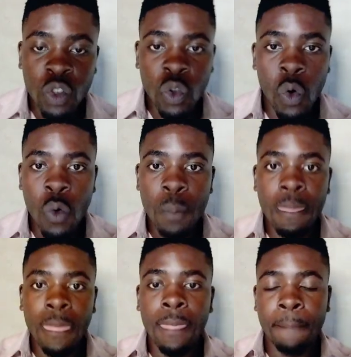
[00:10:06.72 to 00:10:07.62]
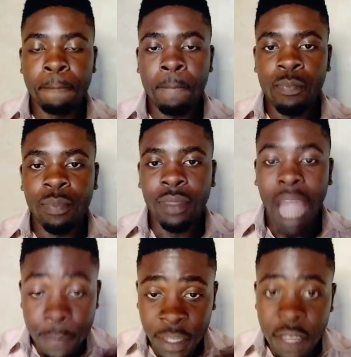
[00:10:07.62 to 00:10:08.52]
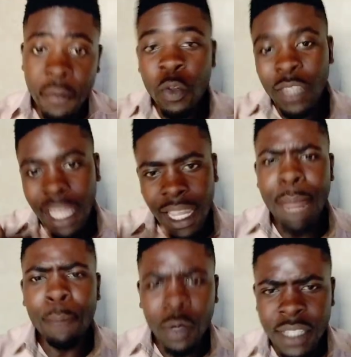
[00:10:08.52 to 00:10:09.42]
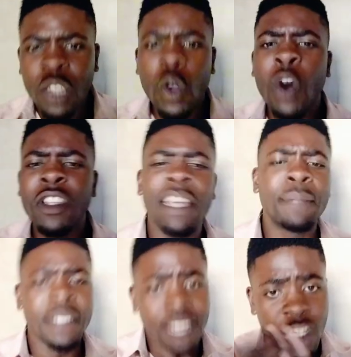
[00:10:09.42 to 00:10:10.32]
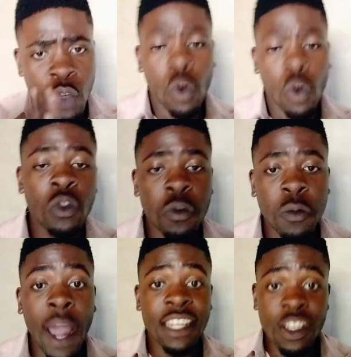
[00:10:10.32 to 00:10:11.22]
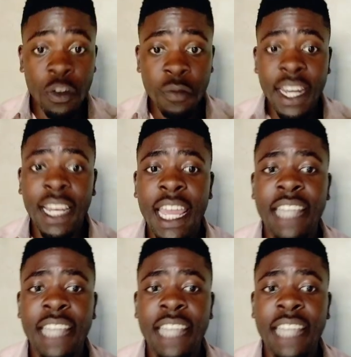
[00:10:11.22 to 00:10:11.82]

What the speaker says: So I'm giving you the important concept that you are going to find in your final